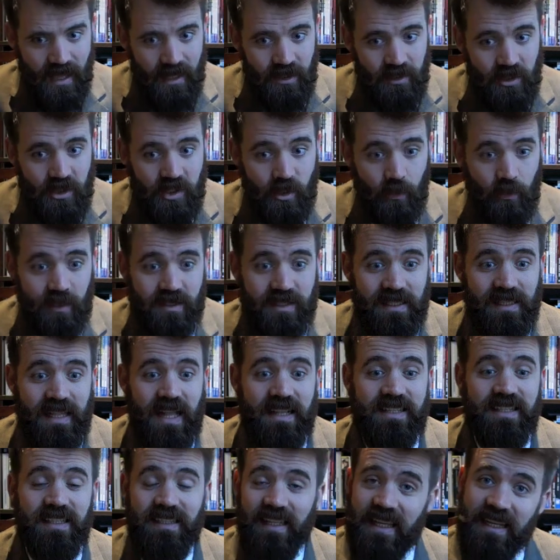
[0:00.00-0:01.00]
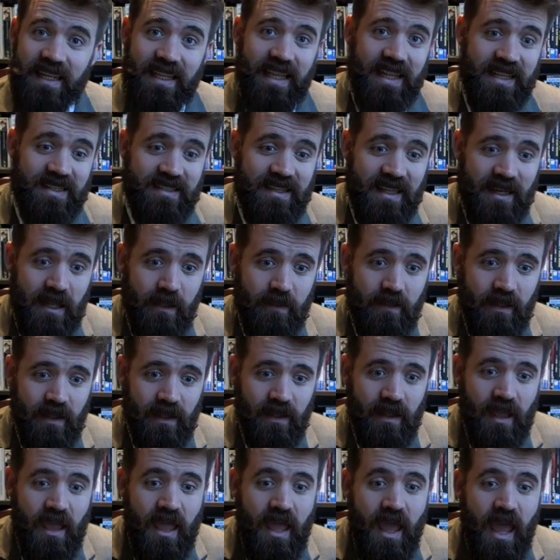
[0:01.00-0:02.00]
and she wasn't allowed to lean against
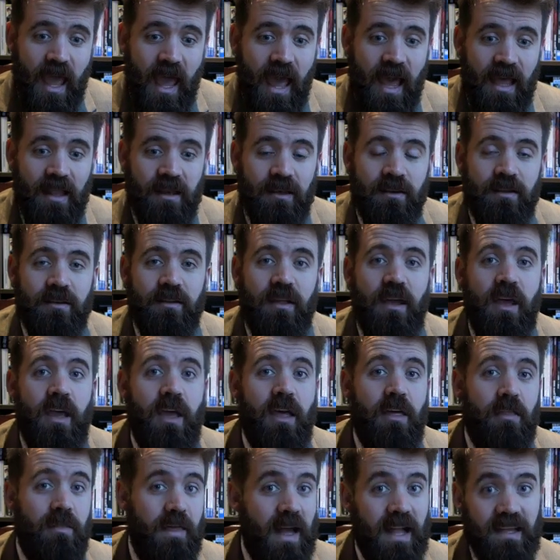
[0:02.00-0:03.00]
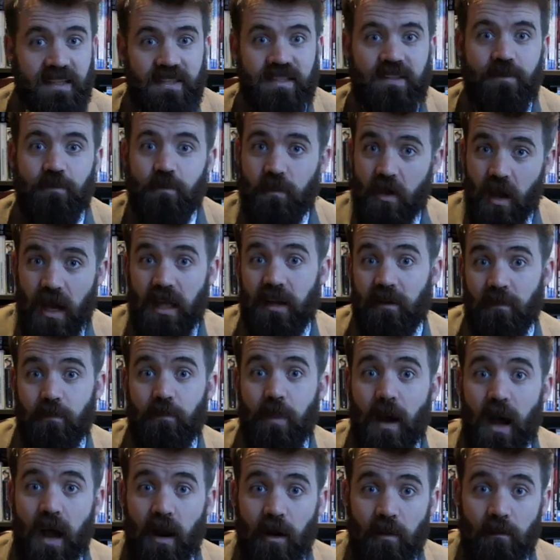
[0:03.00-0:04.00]
anything, and that's kind of
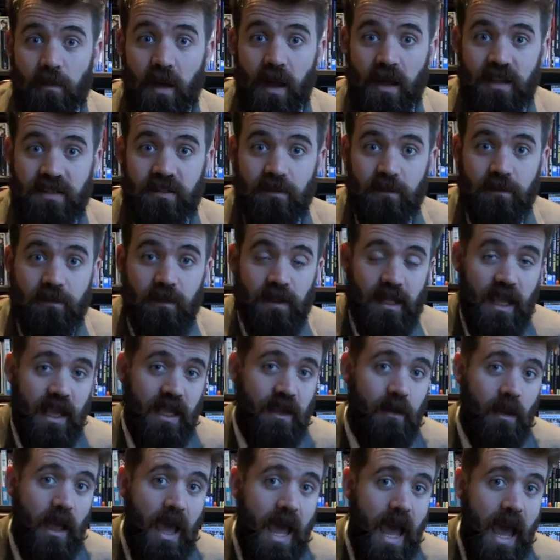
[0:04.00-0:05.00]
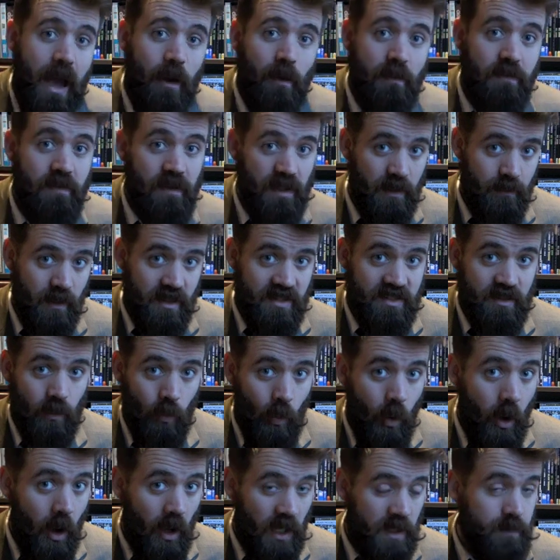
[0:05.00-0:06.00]
par and parcel for like how a filibuster
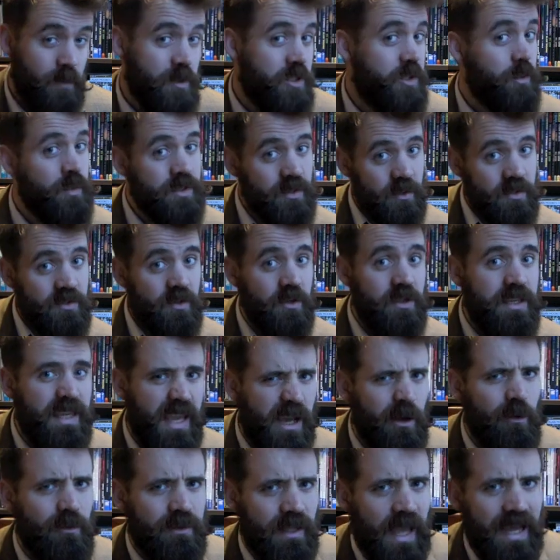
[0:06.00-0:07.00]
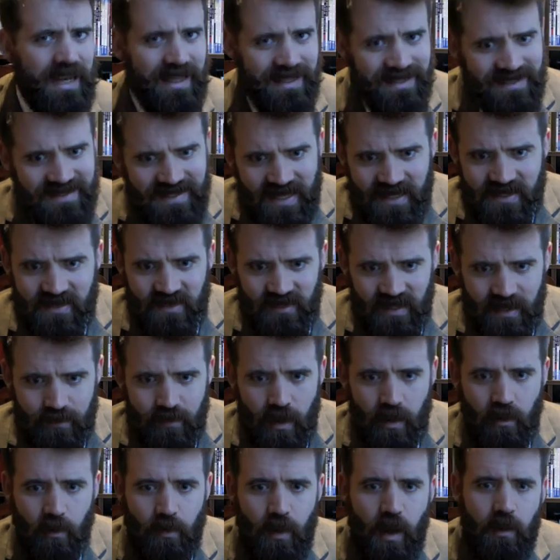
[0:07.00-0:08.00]
works. But she was also yelled at incessantly
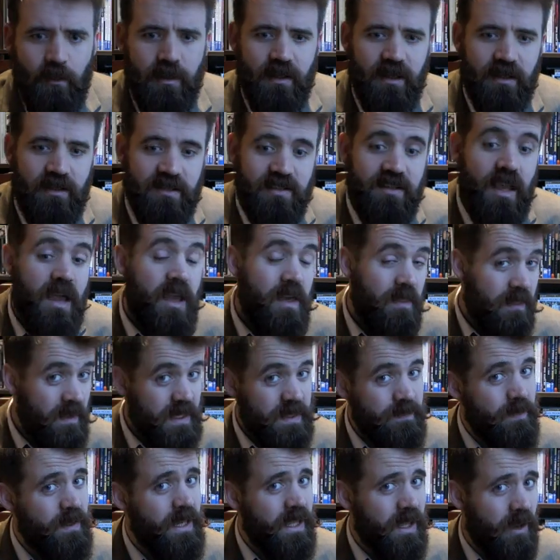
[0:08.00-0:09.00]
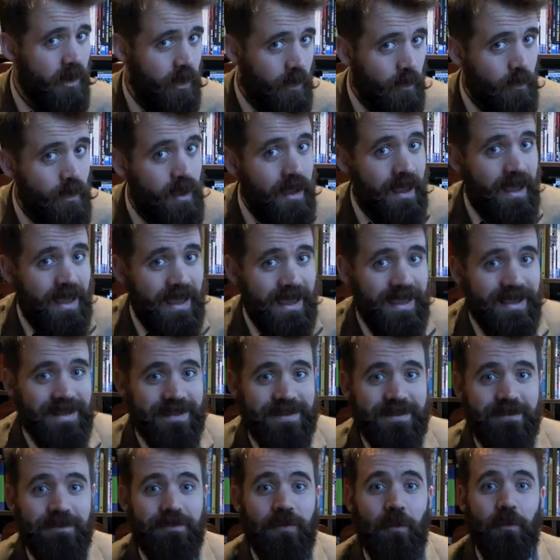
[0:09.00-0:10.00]
by Republicans. This video
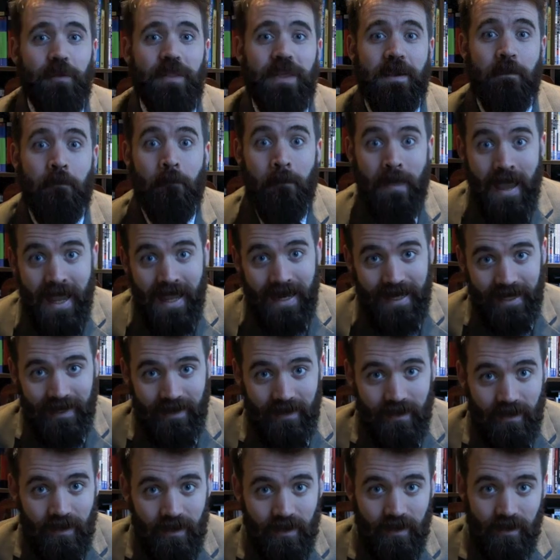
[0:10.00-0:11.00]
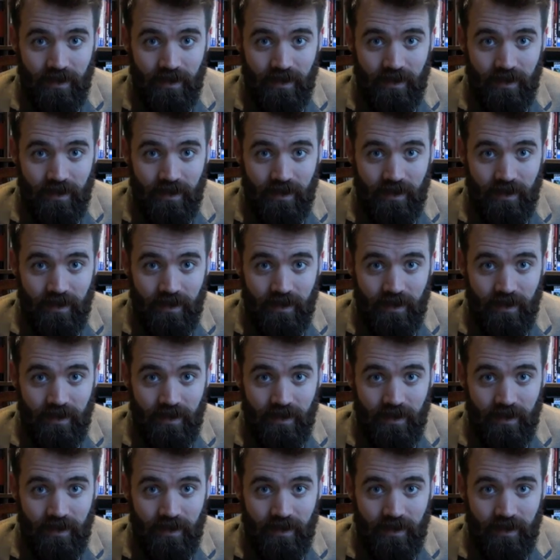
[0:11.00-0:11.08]
is for the men,